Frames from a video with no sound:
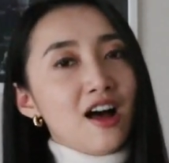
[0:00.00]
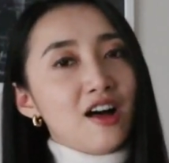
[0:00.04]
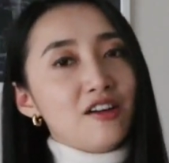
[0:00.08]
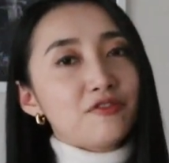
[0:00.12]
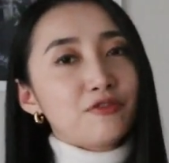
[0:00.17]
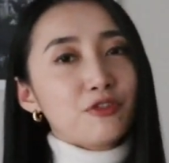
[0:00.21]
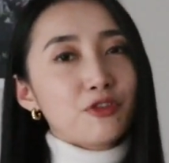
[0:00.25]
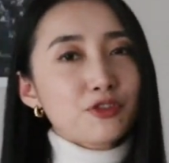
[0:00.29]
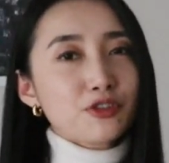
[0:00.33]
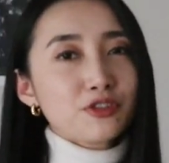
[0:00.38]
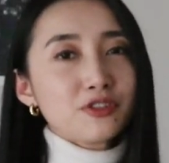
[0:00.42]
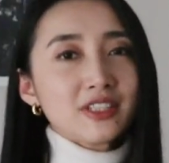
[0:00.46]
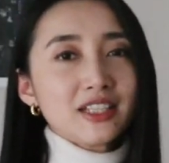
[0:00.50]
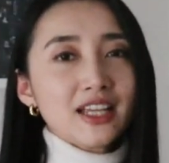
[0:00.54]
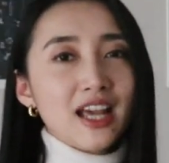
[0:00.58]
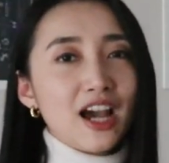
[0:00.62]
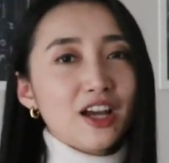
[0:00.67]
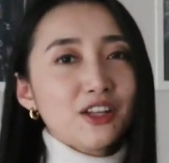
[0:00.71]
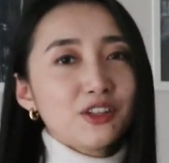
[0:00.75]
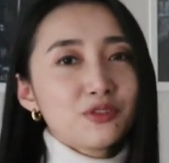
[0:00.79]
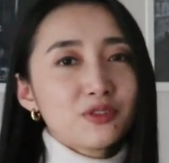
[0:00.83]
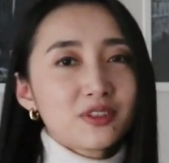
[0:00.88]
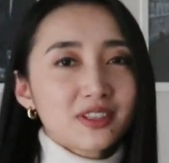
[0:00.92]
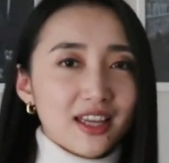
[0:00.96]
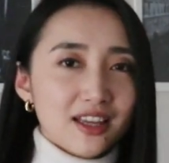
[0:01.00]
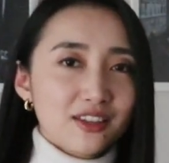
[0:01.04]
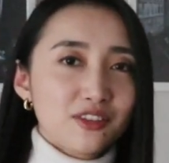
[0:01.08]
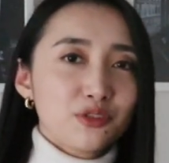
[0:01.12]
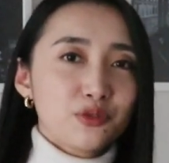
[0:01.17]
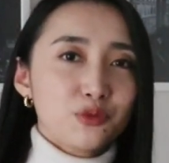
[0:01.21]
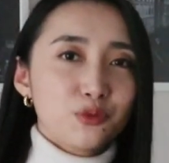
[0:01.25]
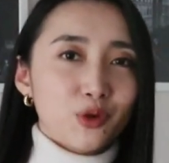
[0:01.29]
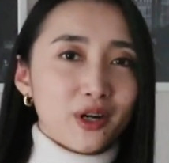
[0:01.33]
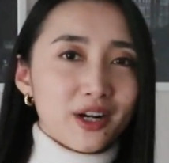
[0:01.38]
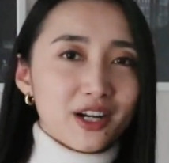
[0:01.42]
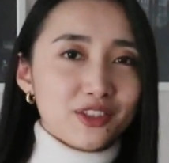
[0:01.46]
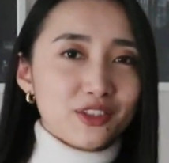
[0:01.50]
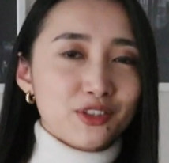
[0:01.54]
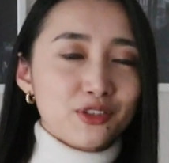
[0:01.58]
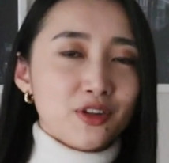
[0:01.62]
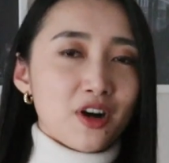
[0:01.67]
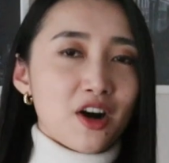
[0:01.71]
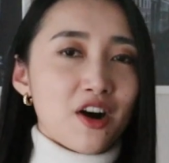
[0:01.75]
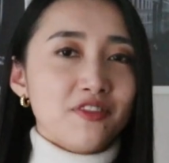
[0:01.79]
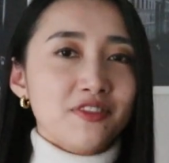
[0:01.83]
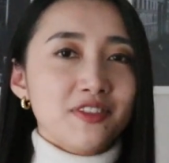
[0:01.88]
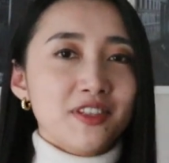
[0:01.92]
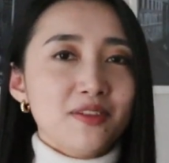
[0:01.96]
Unfortunately, I don't get to wear it
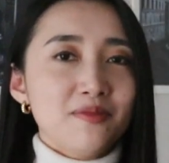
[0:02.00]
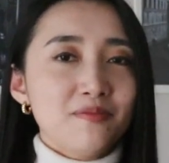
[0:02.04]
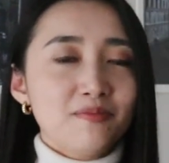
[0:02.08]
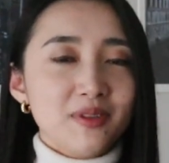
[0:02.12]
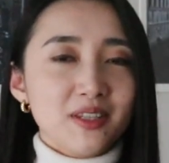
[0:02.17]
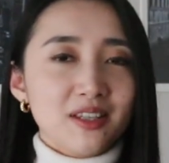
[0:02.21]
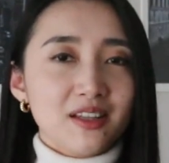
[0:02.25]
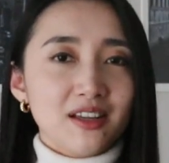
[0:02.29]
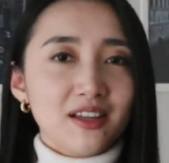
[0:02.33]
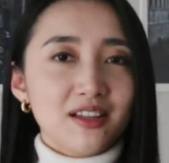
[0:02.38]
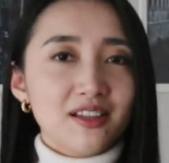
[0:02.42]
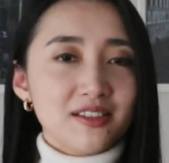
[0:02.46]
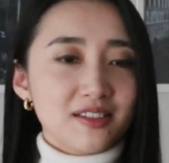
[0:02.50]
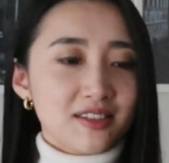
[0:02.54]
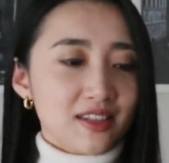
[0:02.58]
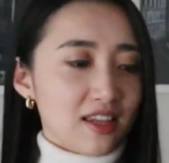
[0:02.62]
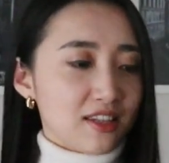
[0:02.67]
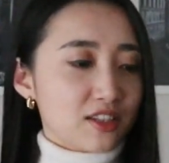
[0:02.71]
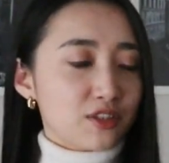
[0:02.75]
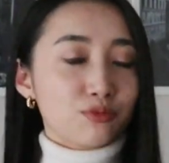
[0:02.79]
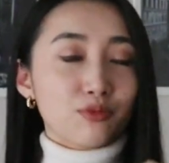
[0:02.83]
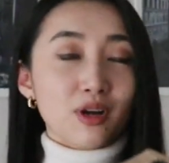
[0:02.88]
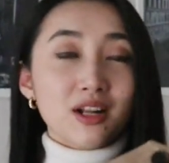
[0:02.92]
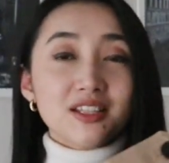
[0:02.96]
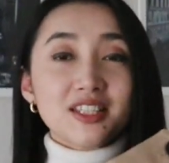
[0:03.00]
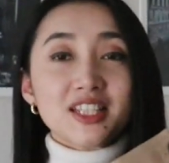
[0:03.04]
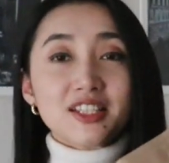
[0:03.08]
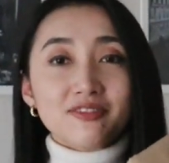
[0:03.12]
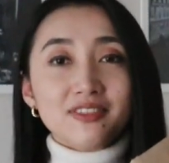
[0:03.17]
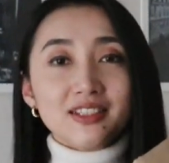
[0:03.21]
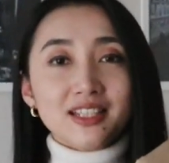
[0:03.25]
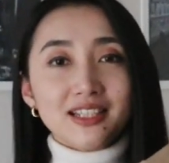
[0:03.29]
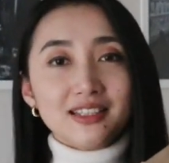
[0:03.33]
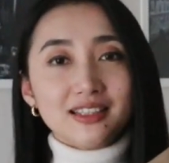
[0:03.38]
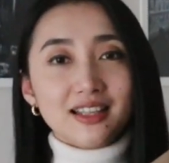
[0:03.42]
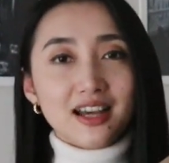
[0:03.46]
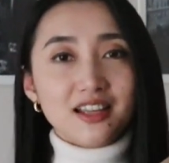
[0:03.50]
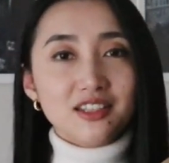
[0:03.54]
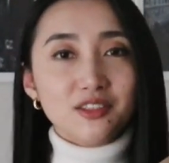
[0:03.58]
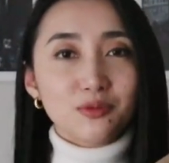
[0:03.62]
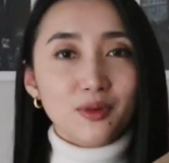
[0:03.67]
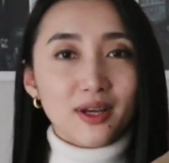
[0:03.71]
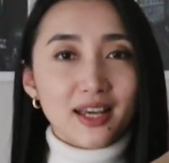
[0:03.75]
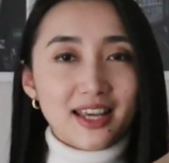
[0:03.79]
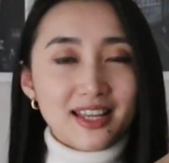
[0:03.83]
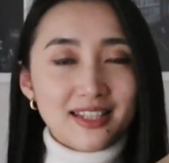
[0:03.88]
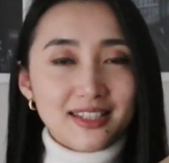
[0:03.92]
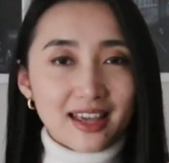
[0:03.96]
too often because it's relatively
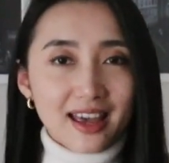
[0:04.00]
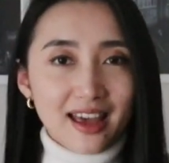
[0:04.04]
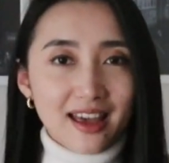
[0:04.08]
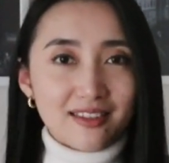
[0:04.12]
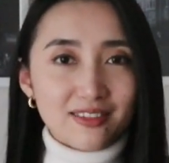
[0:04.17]
lightweight